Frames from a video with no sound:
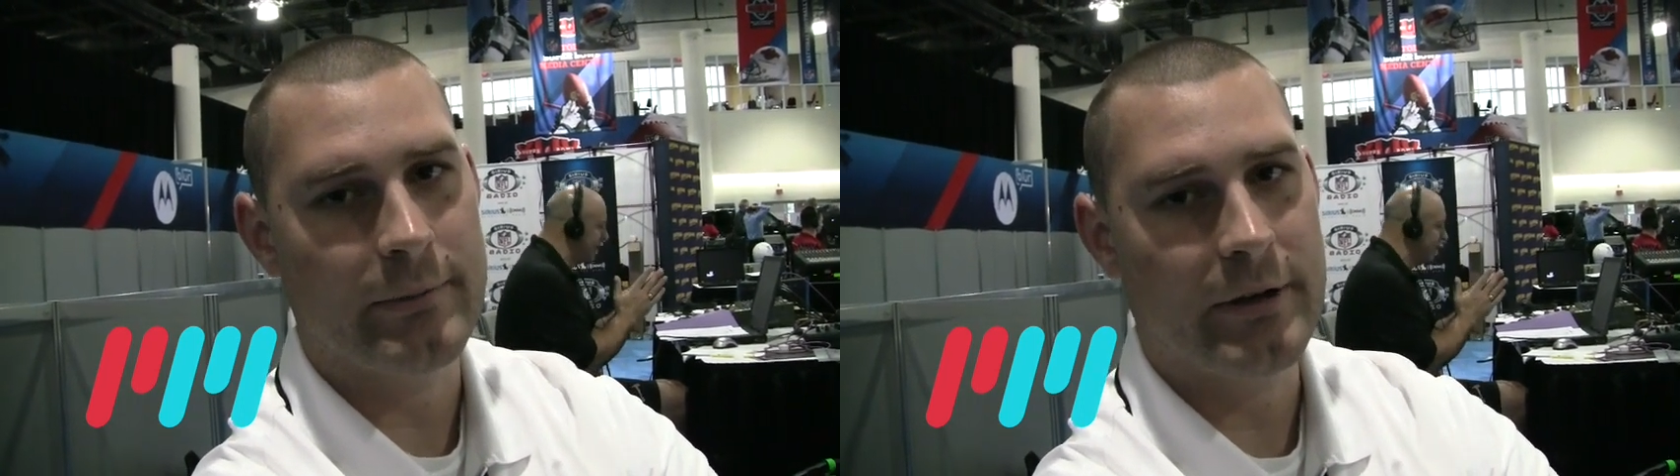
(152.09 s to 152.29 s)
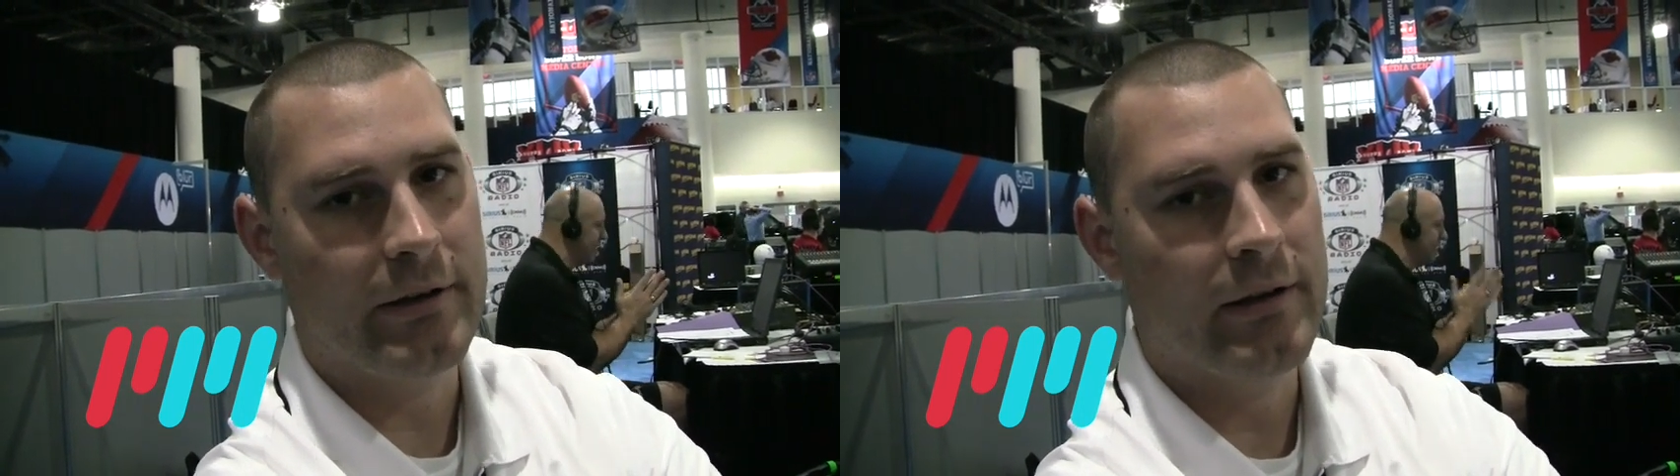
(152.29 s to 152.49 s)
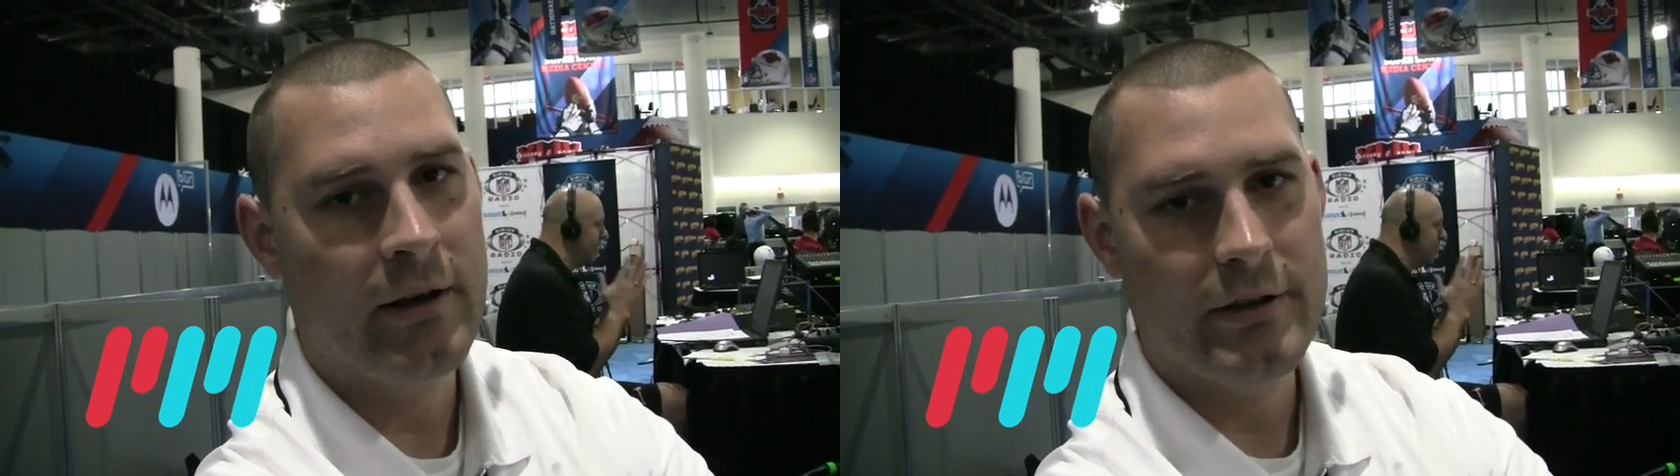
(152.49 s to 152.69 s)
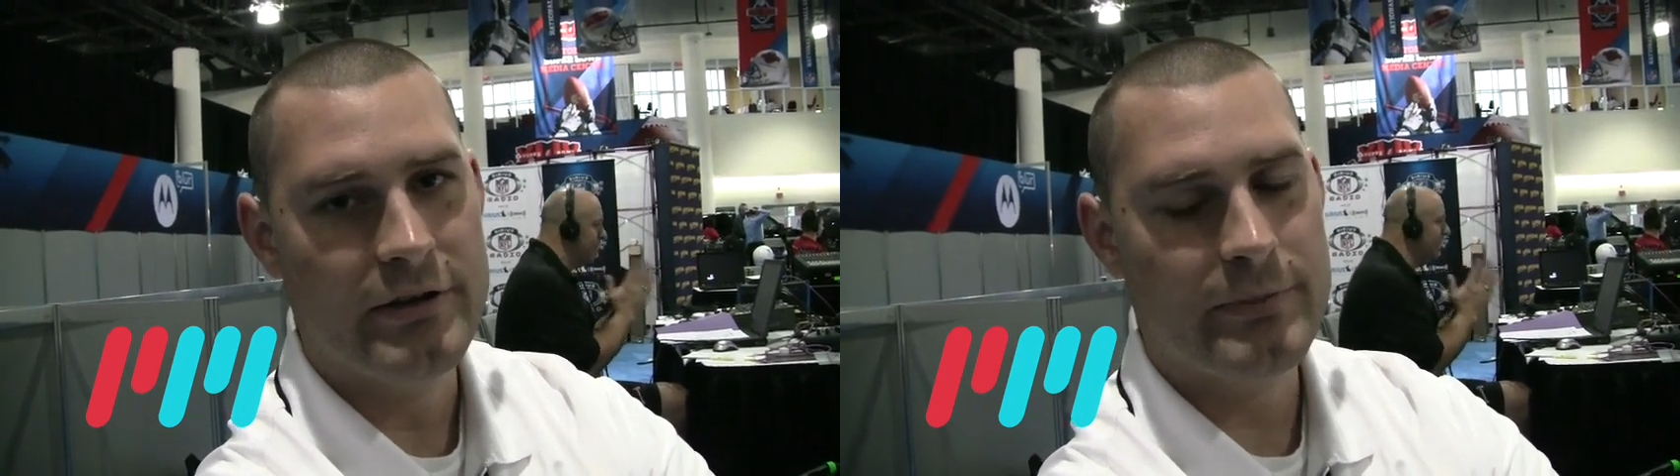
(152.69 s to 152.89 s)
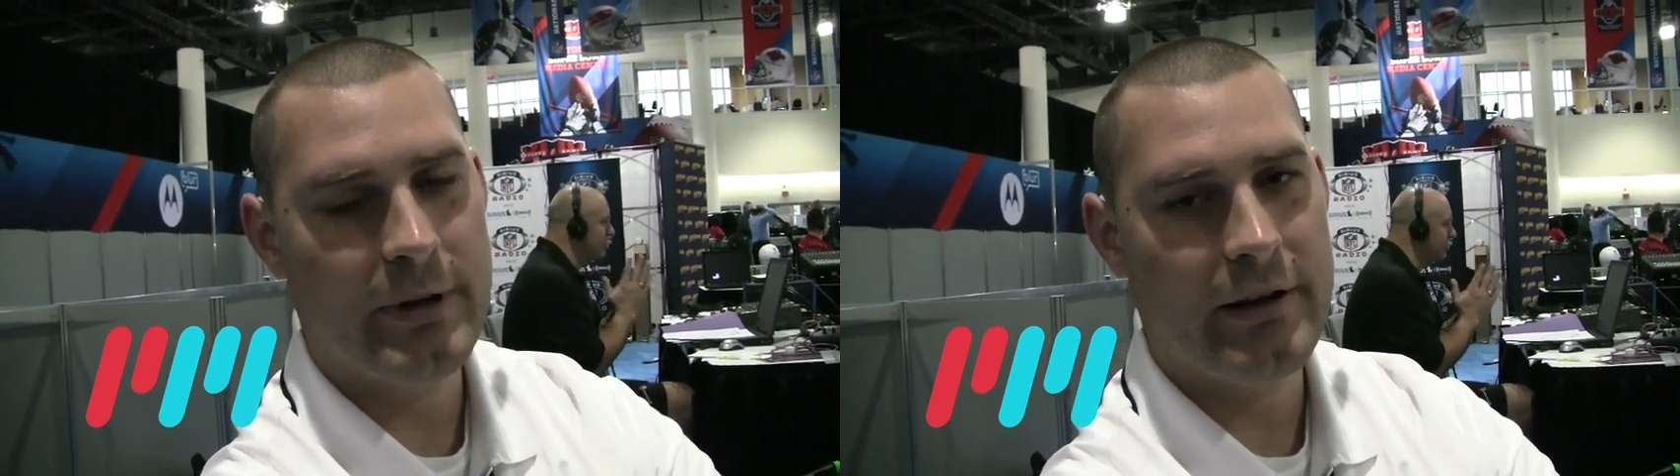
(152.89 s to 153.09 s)
The
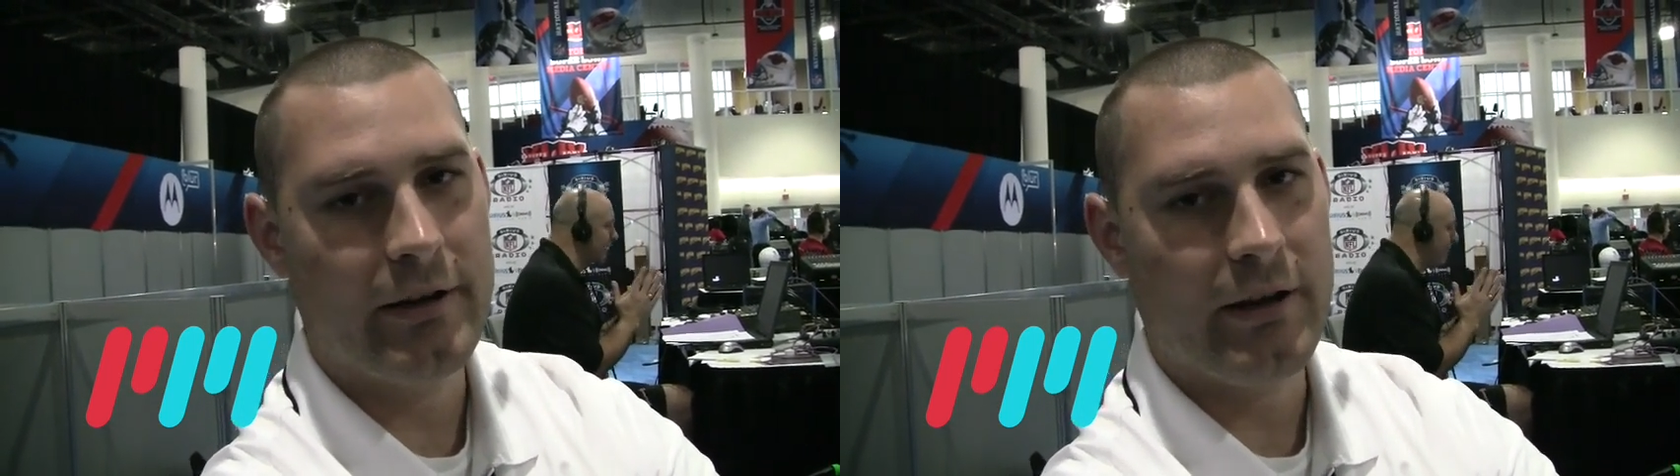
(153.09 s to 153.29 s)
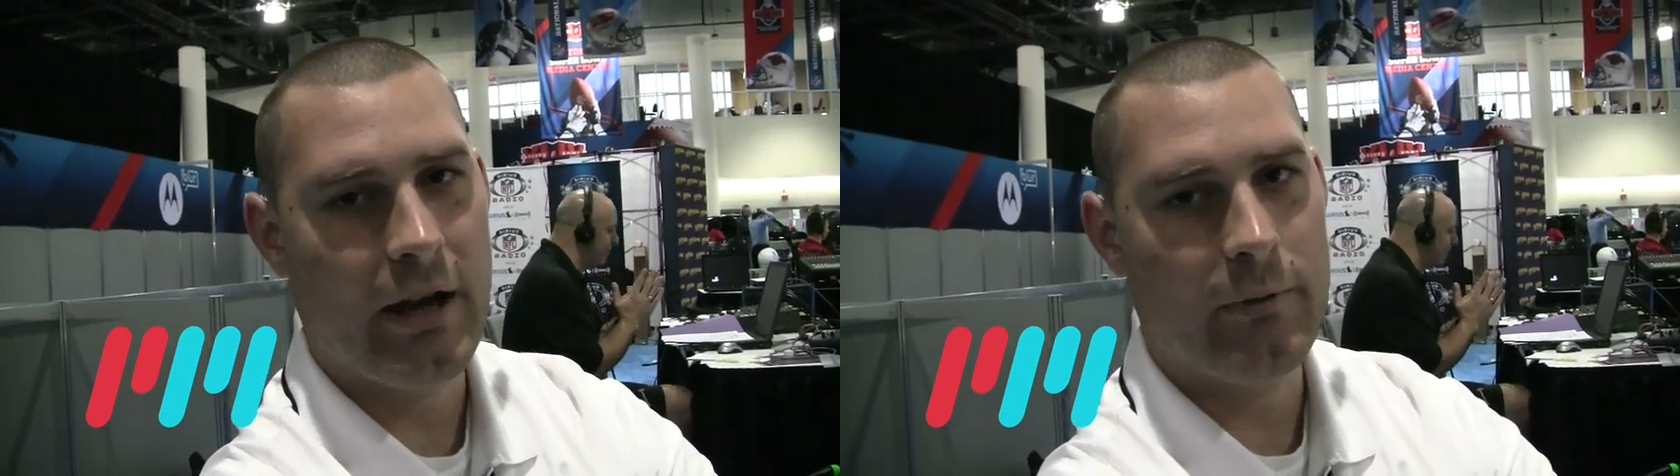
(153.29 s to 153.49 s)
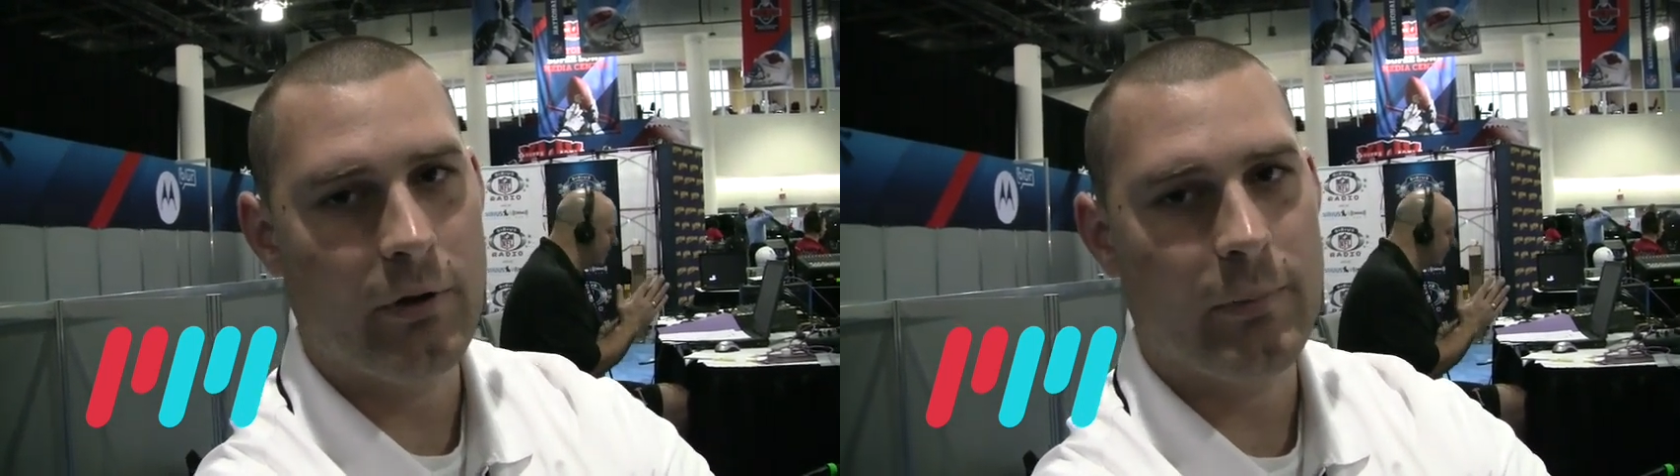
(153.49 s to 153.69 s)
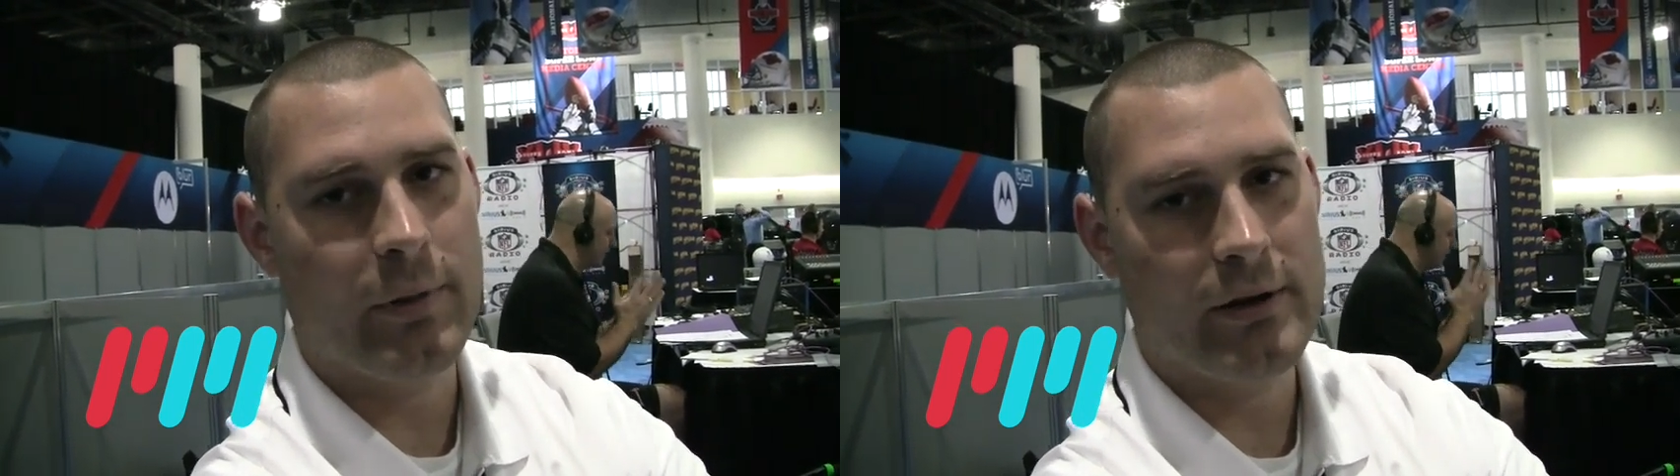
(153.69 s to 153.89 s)
speed of the game really